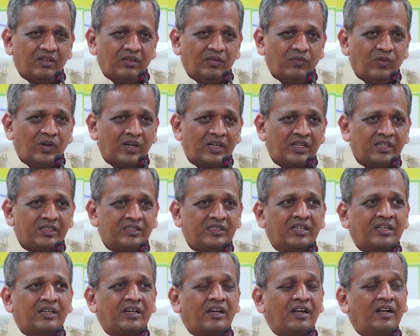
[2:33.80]
what is
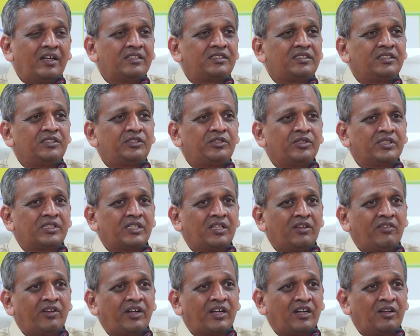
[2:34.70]
the current
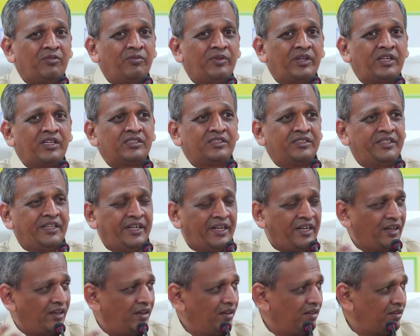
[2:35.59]
situation of academic, is
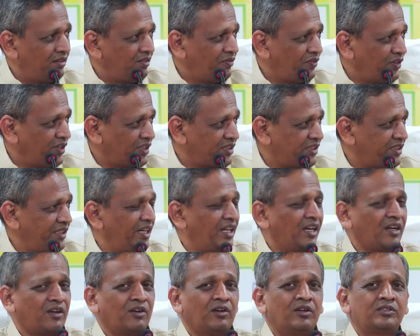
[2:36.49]
needed for
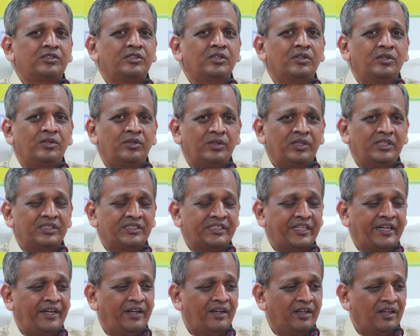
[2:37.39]
C-DAC also to
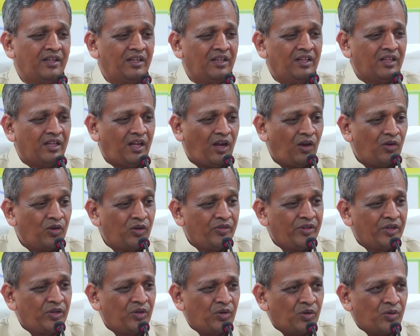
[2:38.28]
decide how
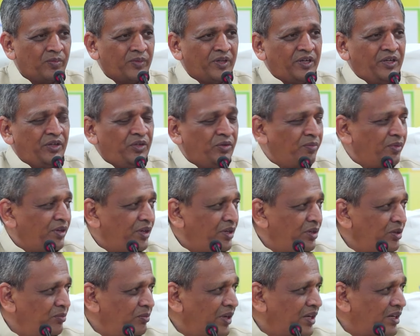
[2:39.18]
do we groom
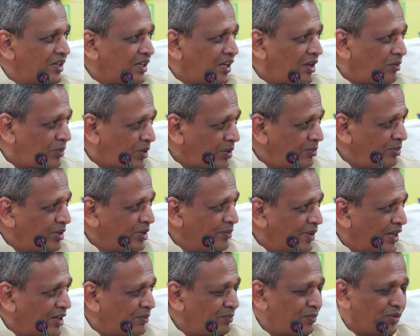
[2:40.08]
the upcoming
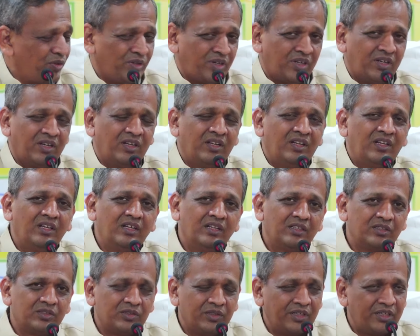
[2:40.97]
manpower.
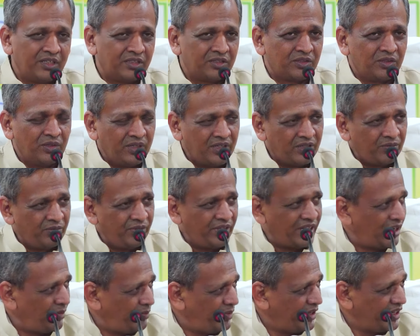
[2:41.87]
So it is going to be
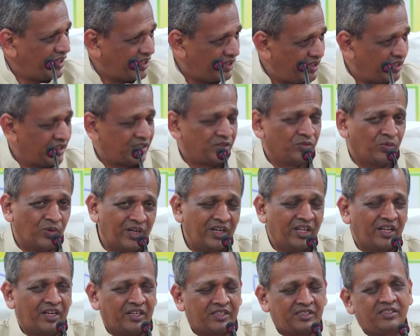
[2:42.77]
helping in this
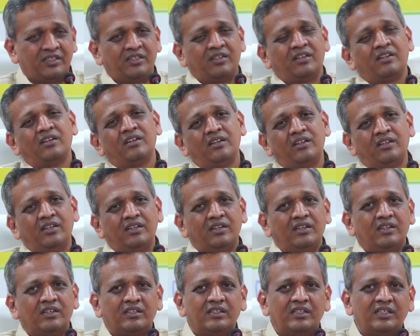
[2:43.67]
one direction.
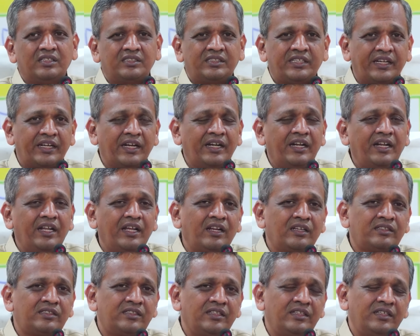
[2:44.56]
The second
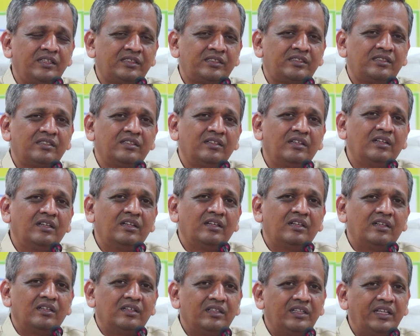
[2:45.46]
direction is
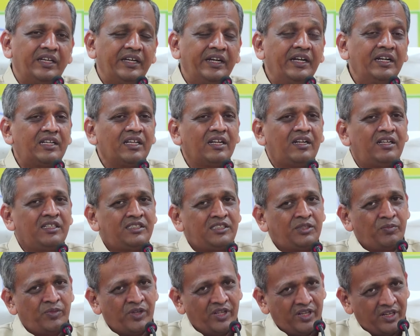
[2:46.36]
the
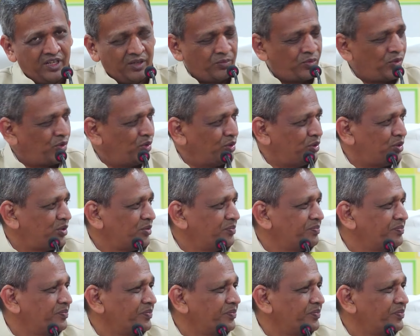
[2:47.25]
interdisciplinary approach